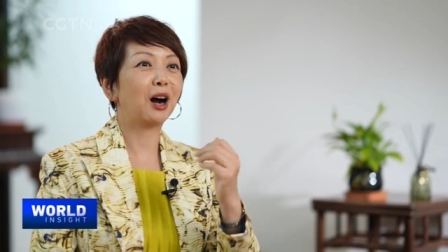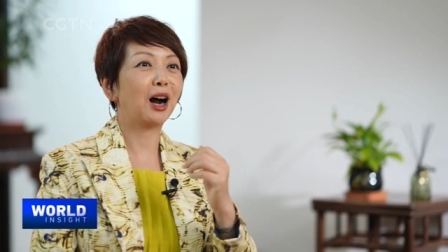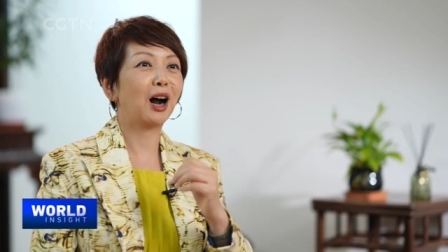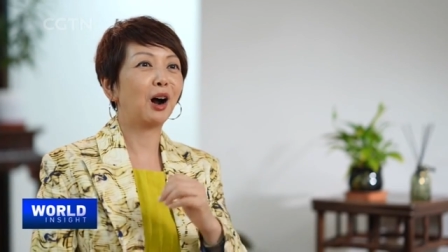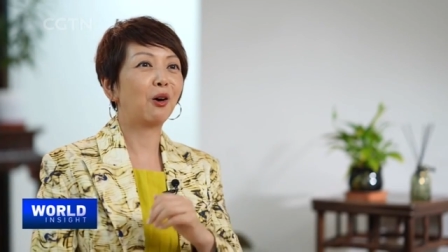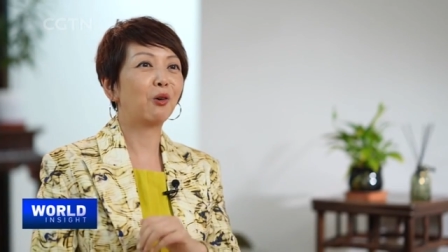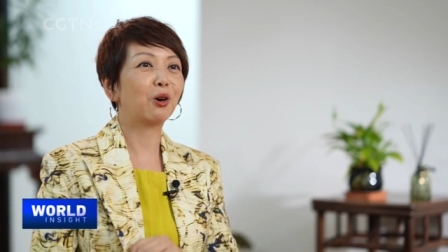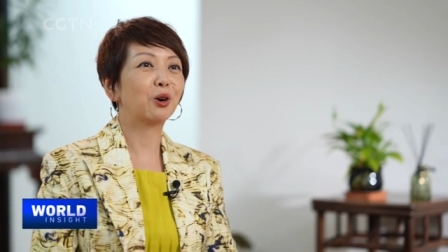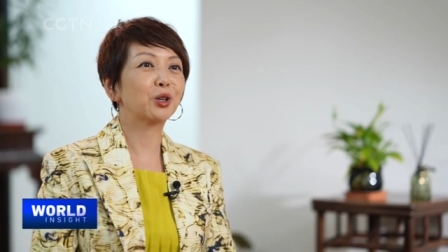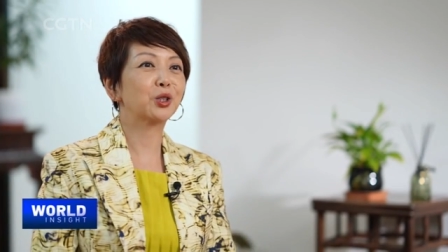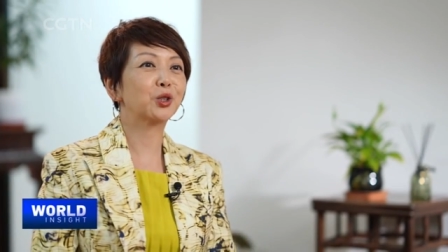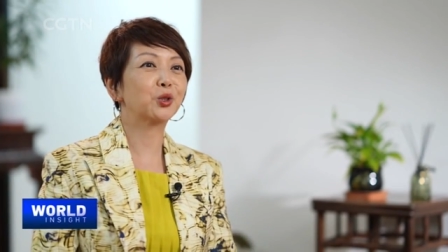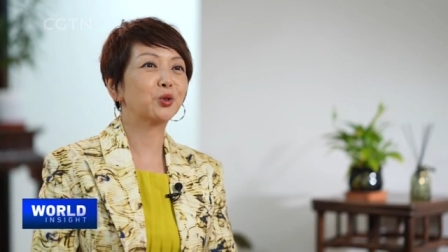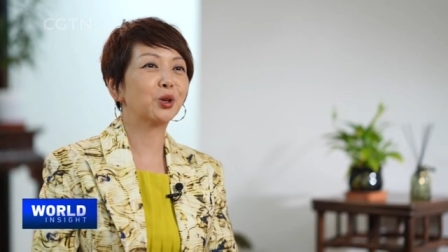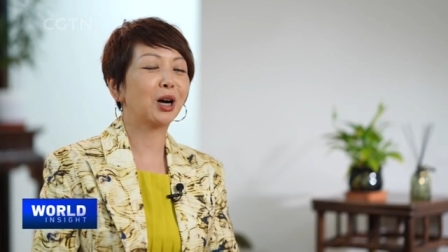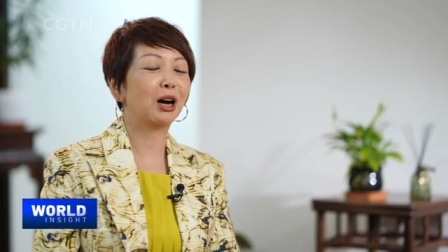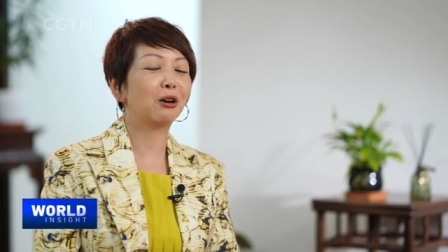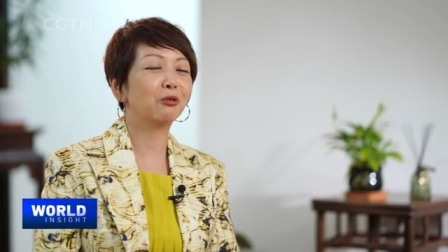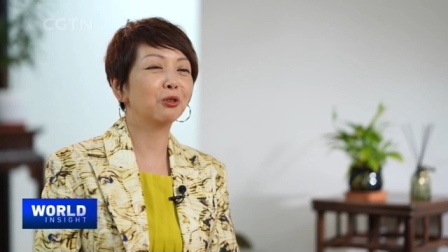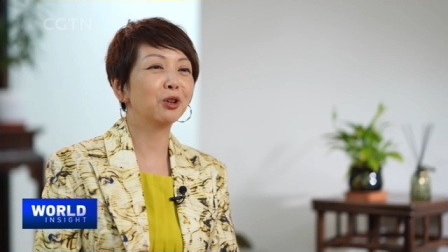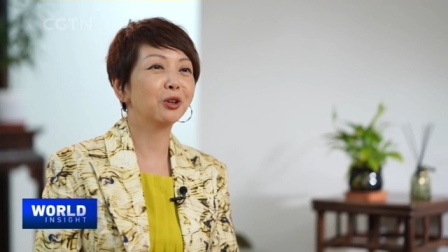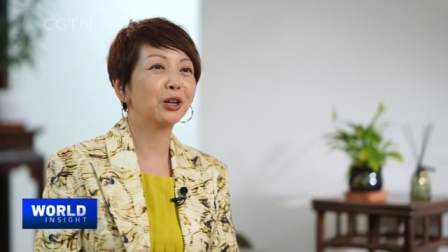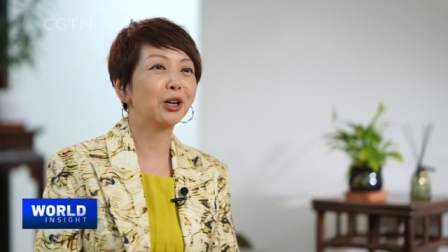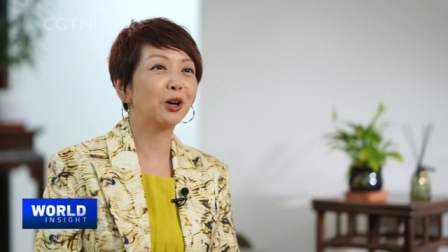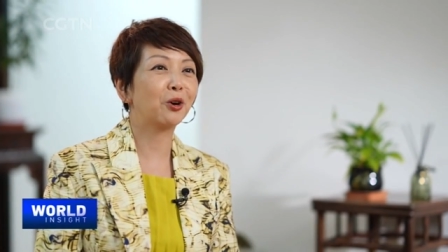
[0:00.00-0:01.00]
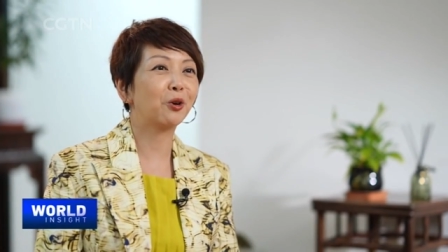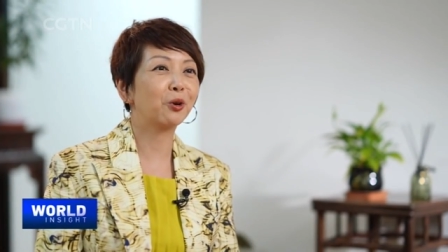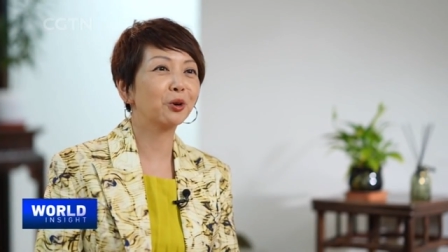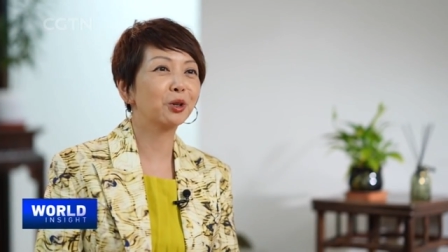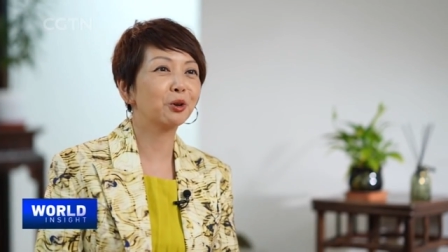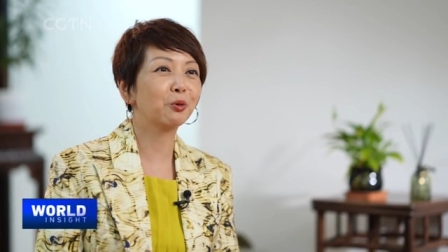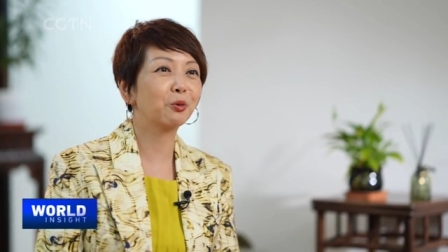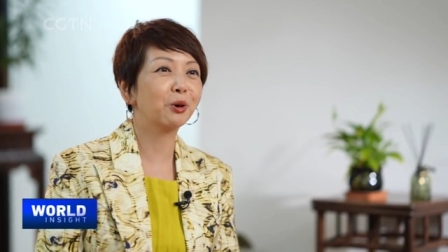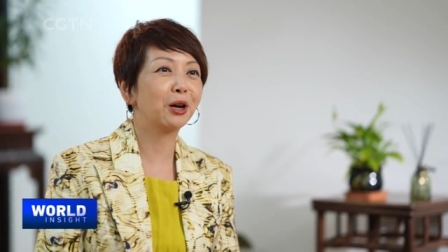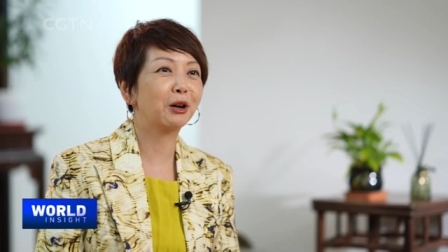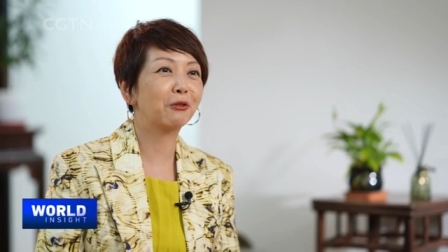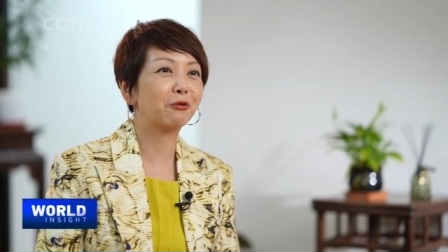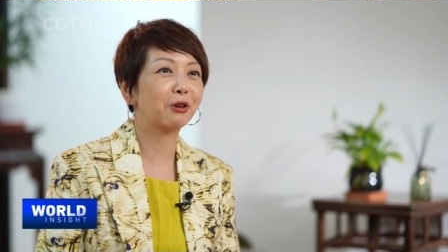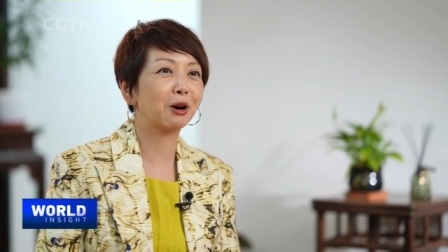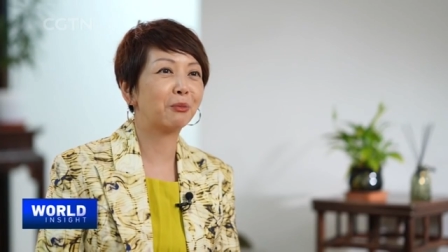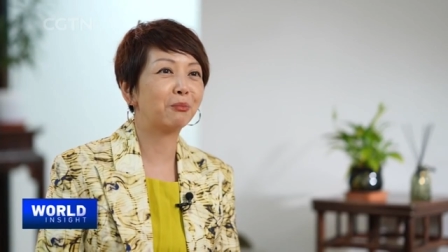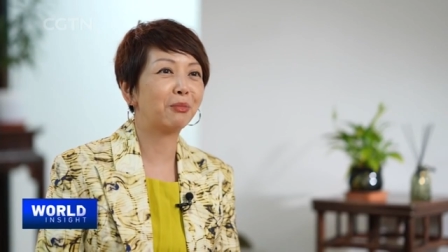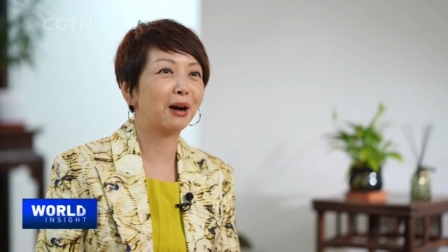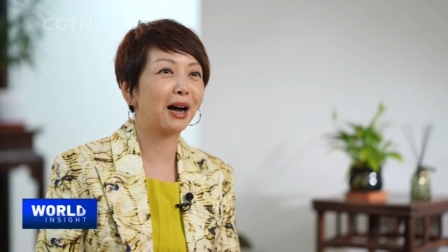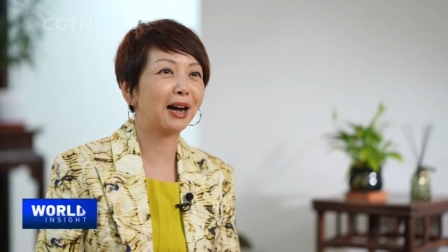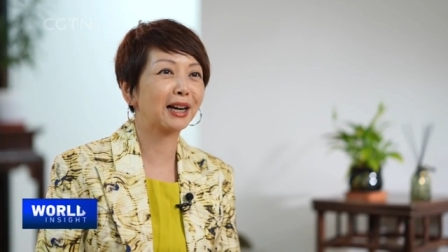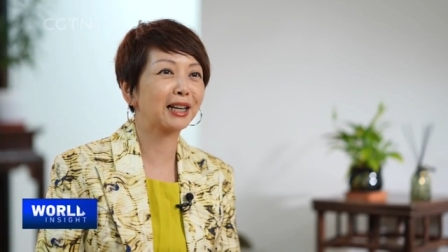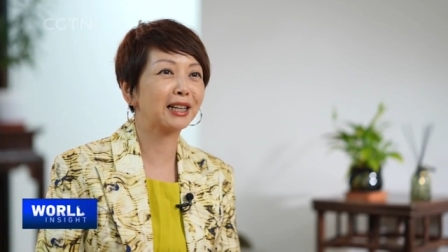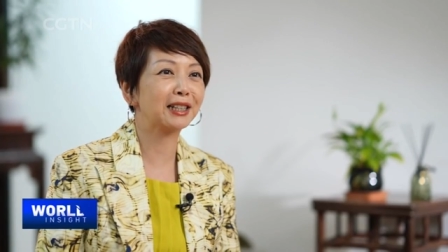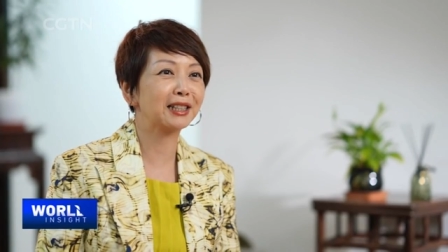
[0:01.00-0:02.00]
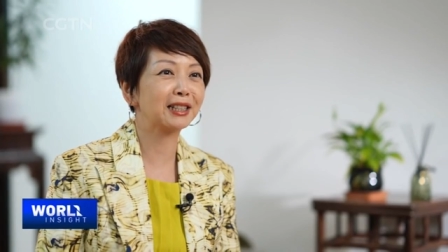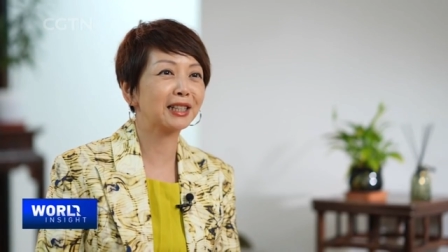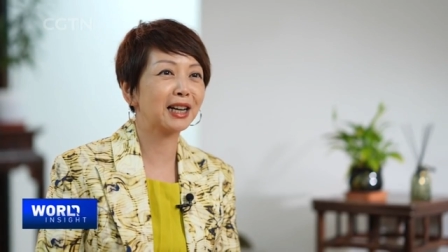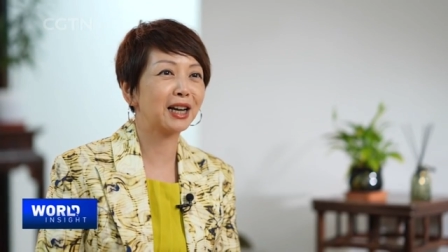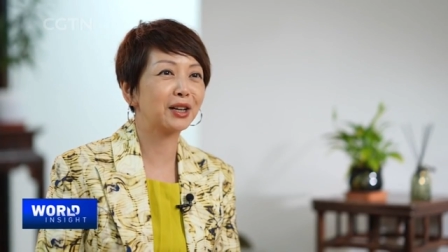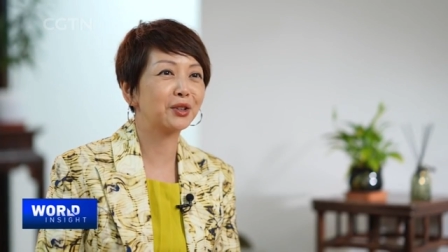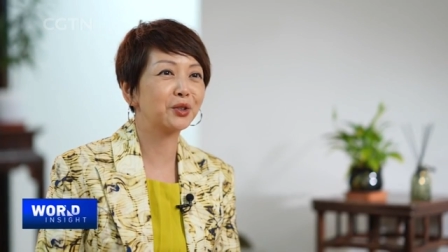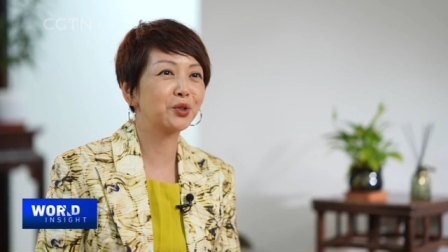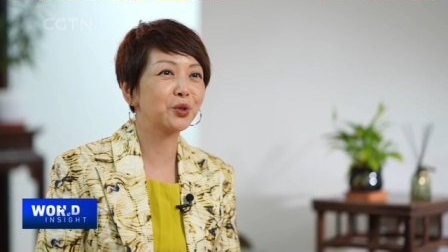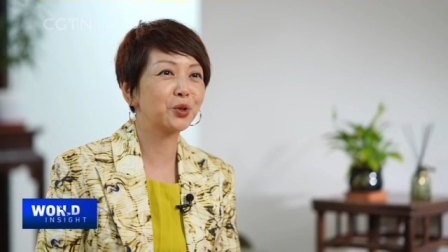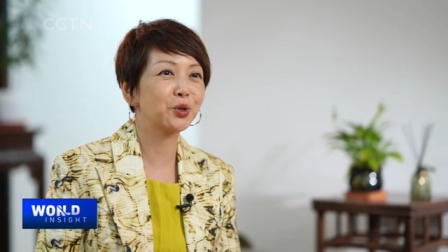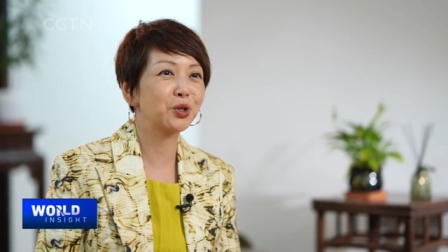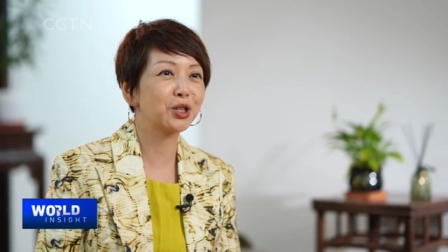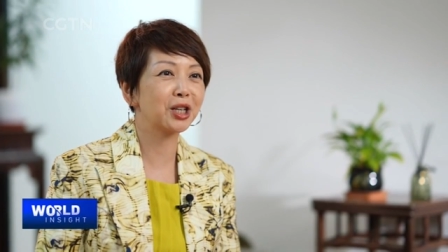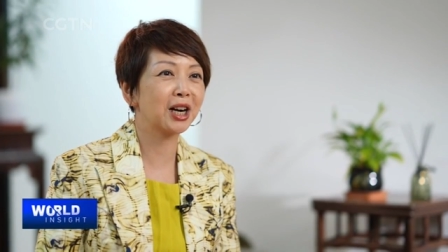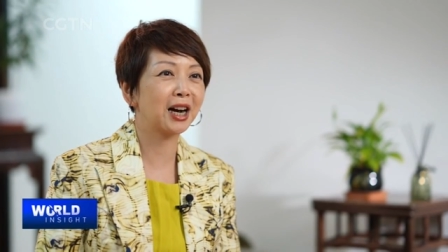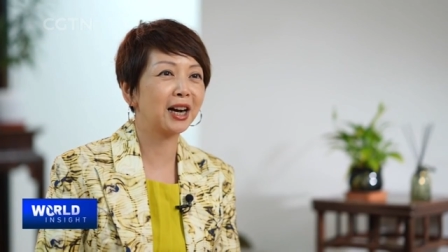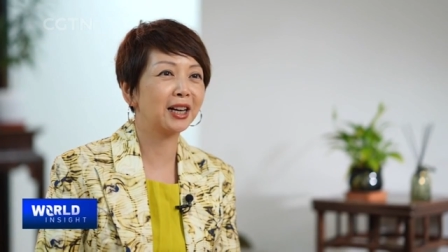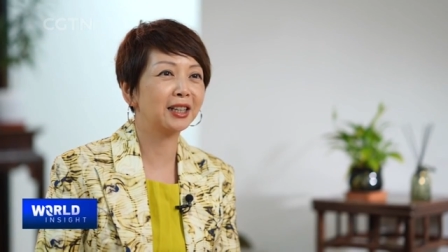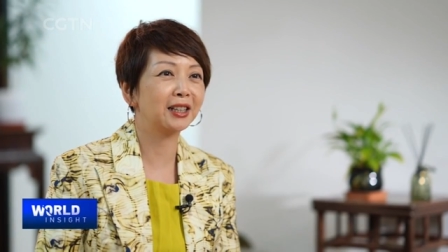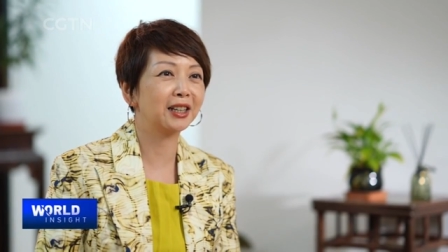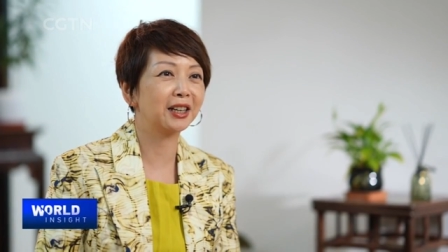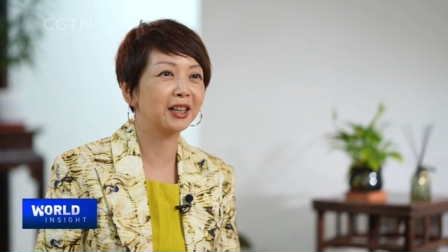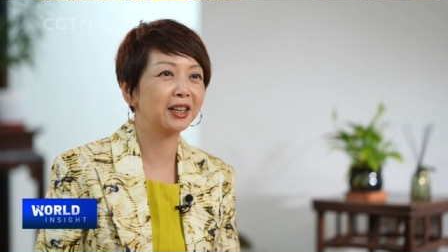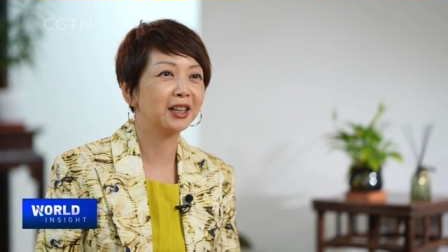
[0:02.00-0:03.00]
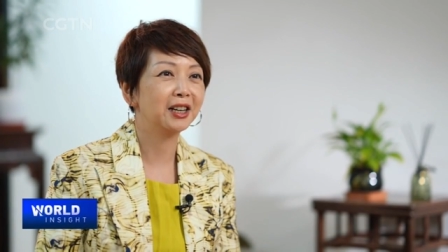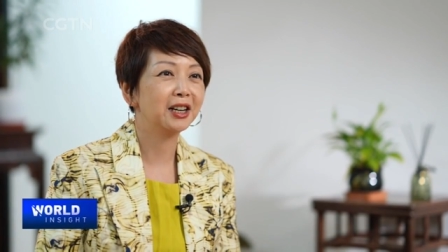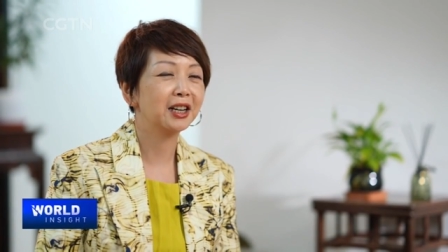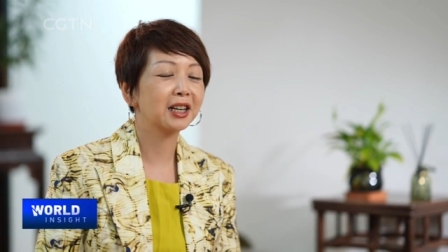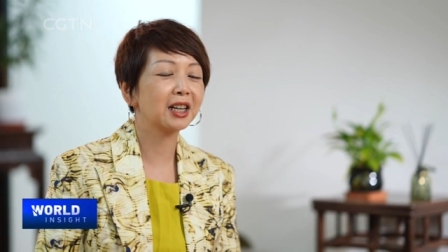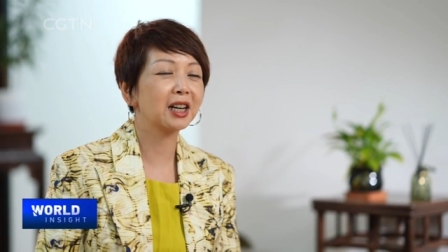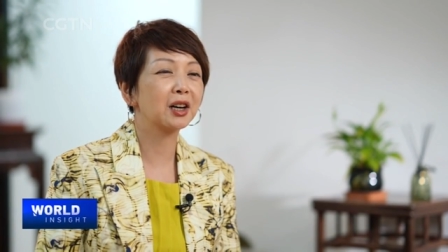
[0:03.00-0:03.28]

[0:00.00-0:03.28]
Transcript: hours traveling all the way from Pakistan to China.